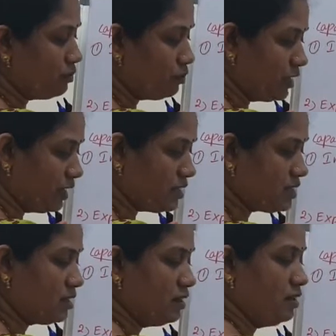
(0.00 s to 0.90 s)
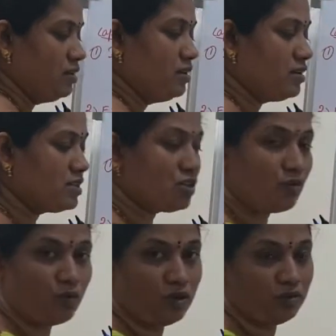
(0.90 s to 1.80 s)
plus
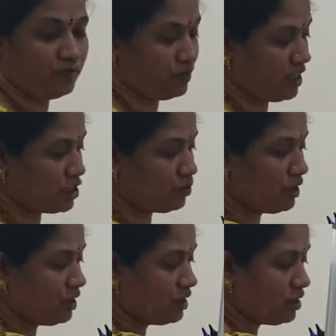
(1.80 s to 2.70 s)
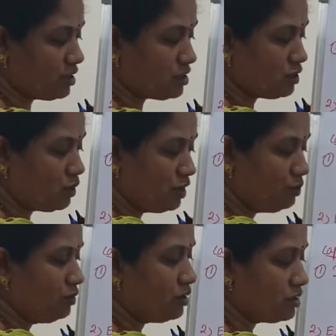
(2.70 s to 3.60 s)
reserve volume. Expiratory reserve
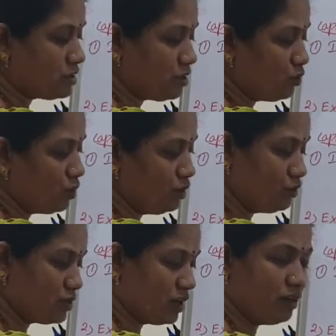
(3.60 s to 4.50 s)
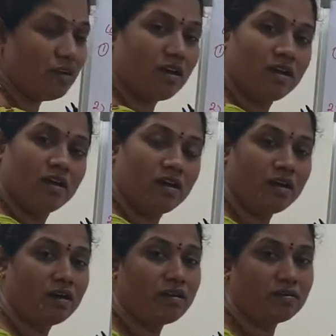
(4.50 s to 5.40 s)
volumes are
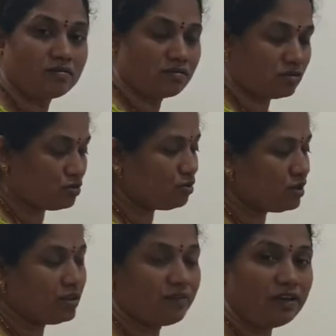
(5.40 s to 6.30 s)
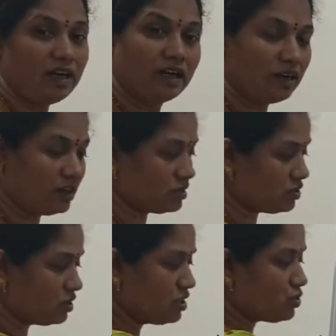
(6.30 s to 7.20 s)
stored in our lungs.
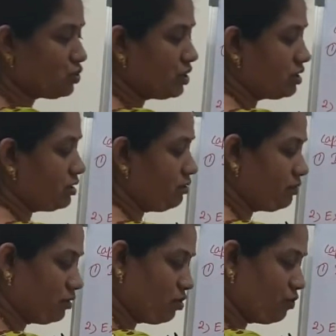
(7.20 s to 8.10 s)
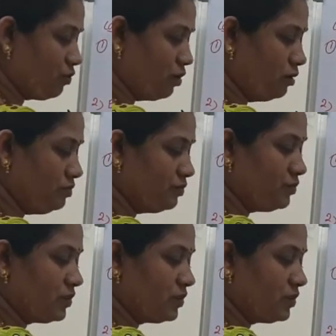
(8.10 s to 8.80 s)
These together form